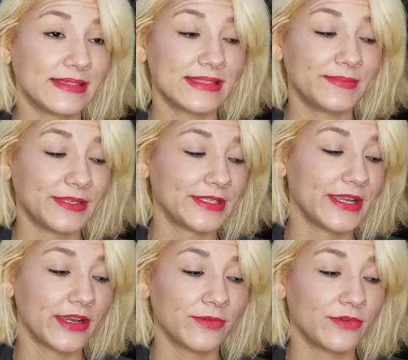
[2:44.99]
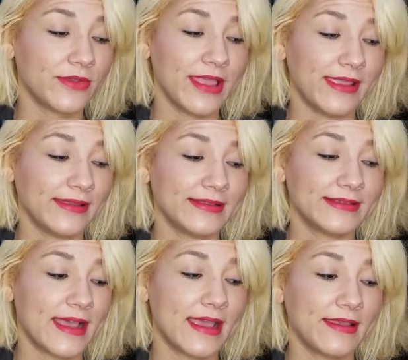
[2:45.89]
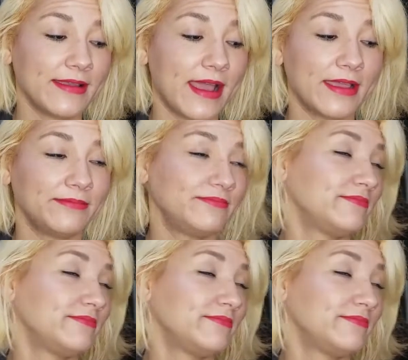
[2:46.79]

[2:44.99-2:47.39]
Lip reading: It smelled terrible, and I